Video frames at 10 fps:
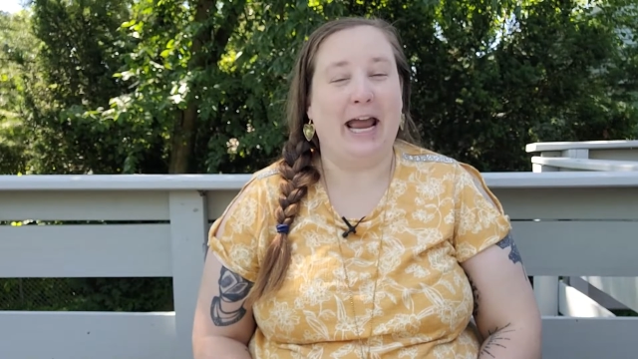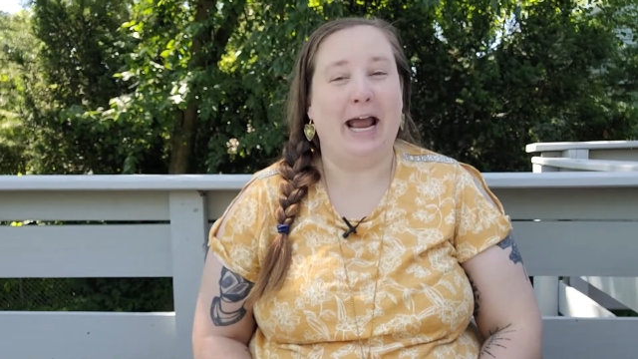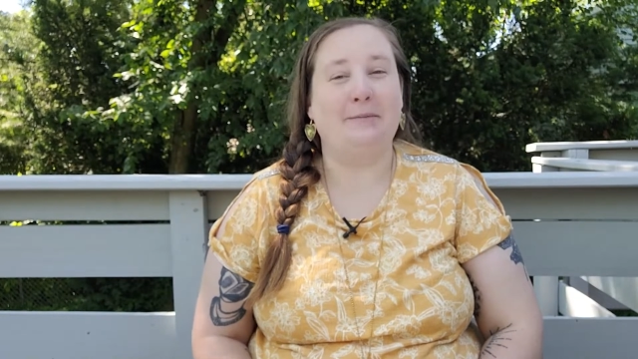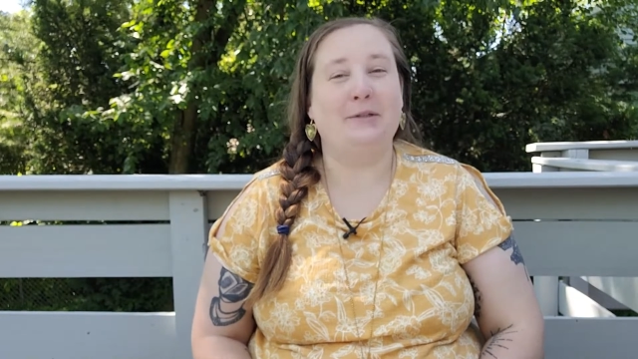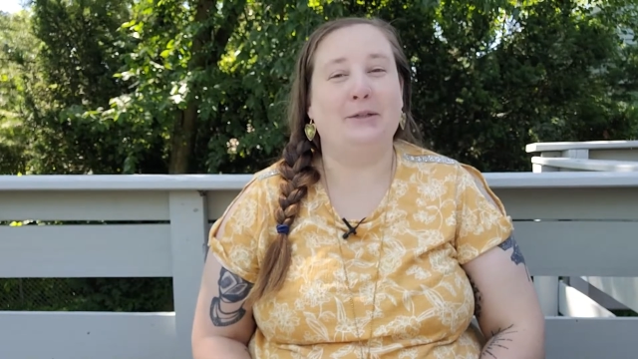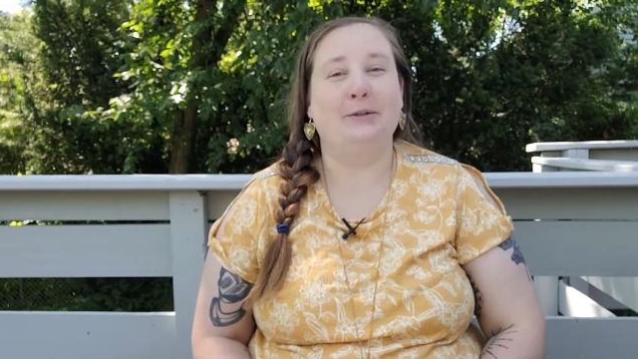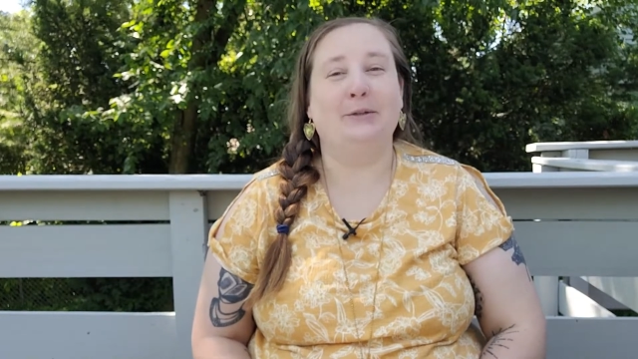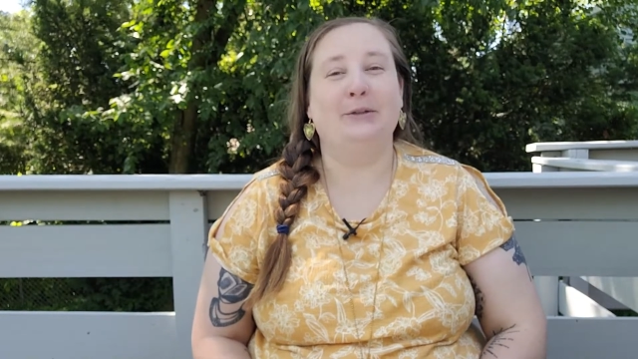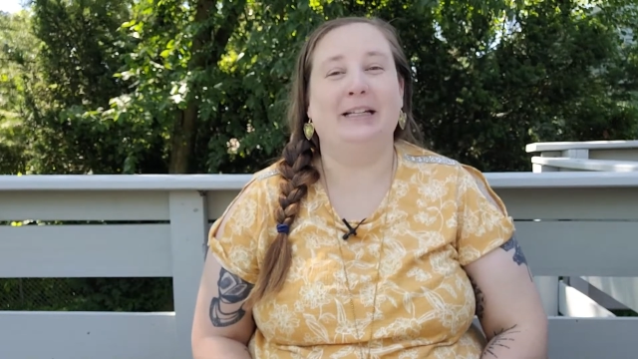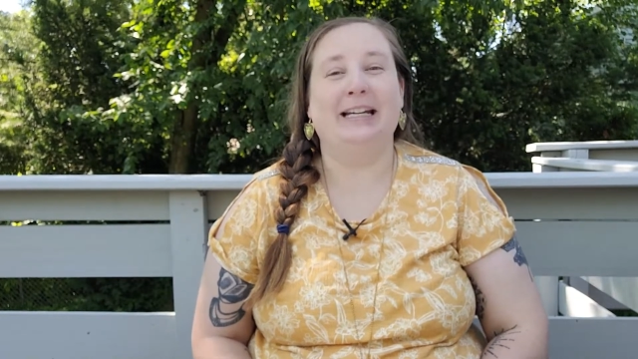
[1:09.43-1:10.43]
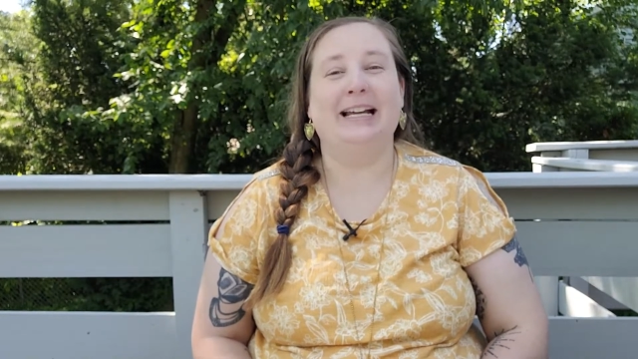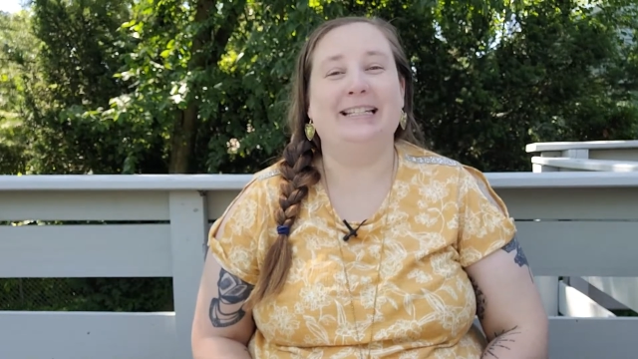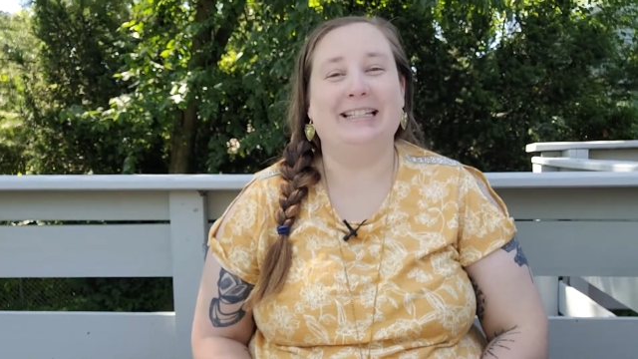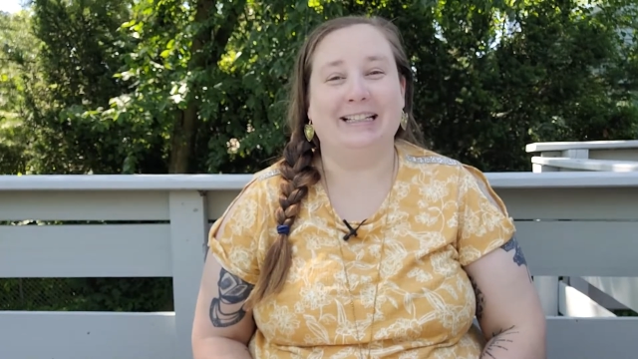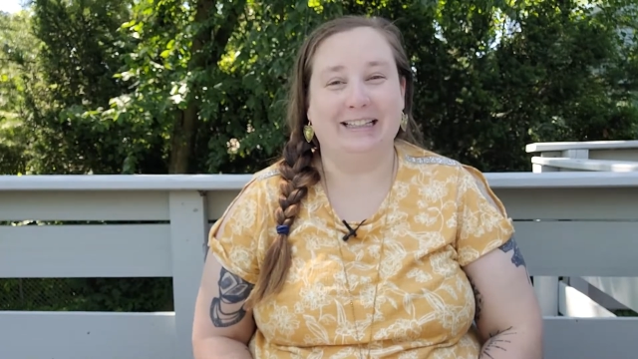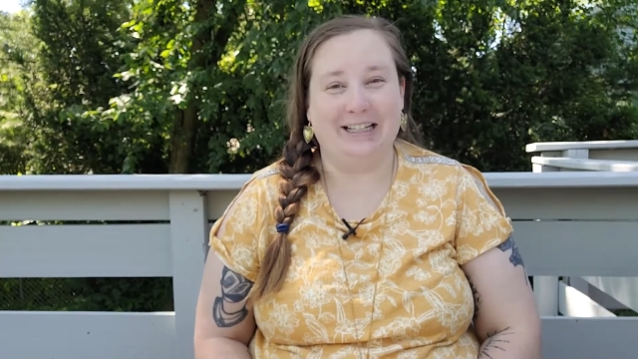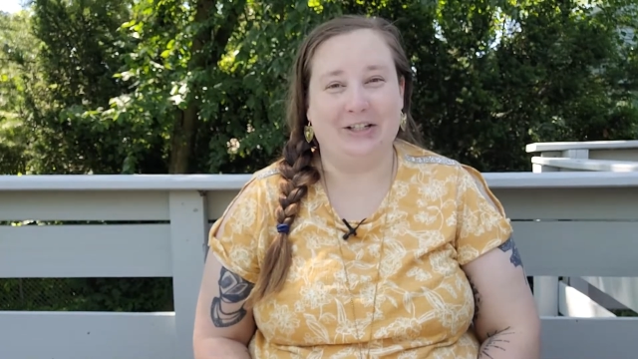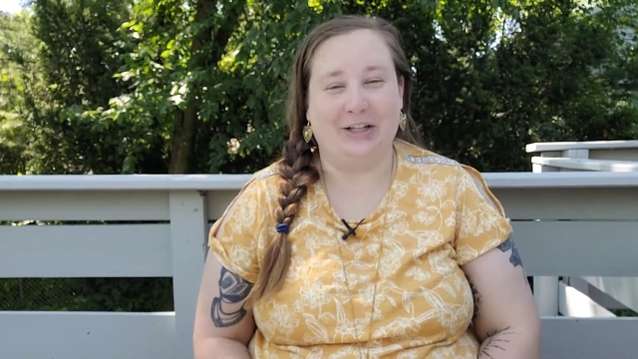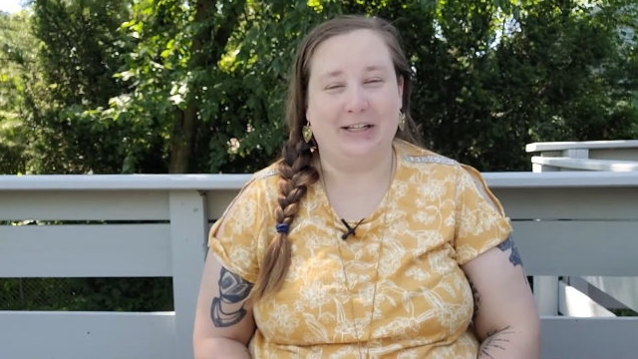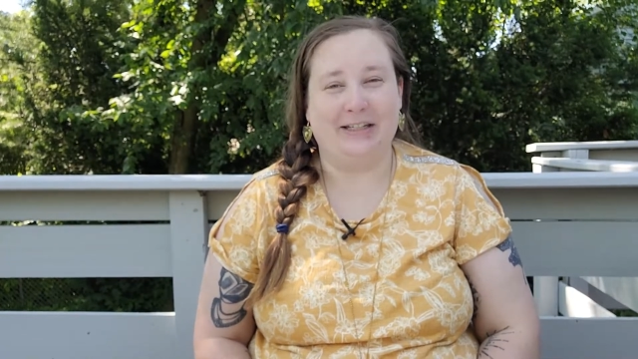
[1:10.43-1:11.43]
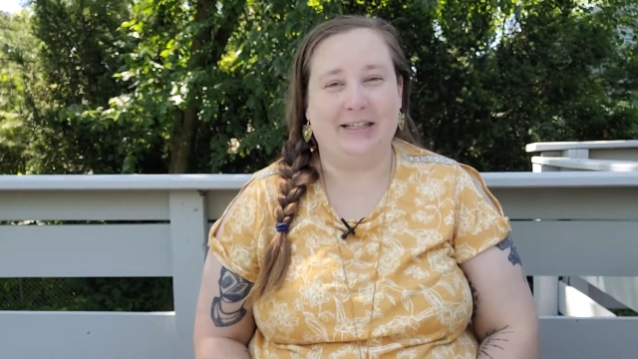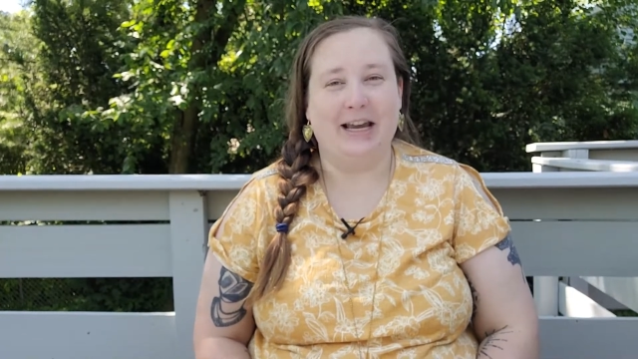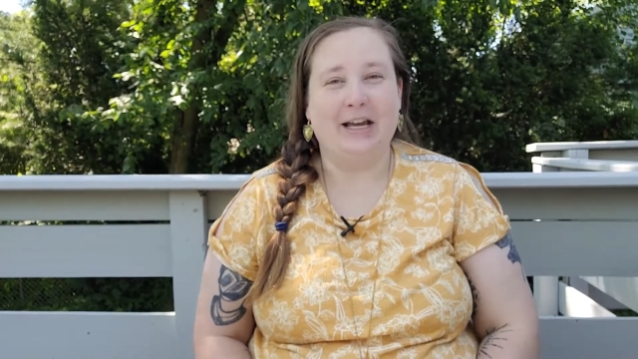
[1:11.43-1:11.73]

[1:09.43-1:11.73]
absolutely delicious.